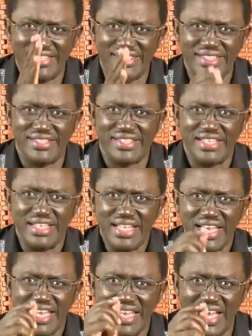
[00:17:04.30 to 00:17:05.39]
is easy.
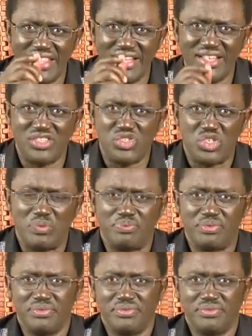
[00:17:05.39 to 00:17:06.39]
Nothing is cheap.